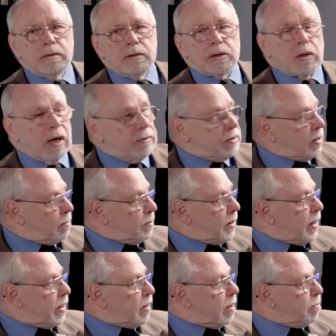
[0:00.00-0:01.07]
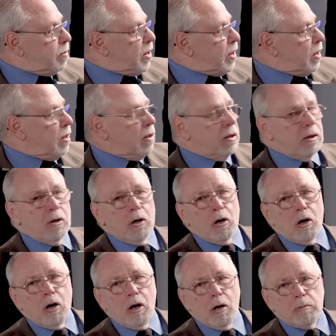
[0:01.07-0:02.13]
So I was able to get the bill,
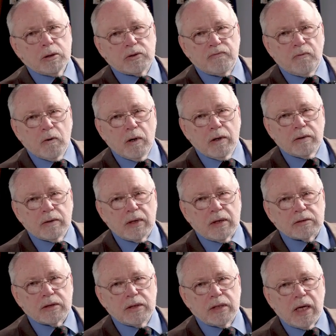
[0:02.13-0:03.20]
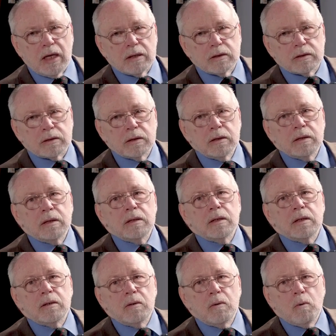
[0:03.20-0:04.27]
almost $400,000,
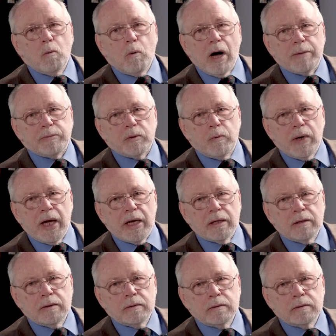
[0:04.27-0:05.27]
wiped away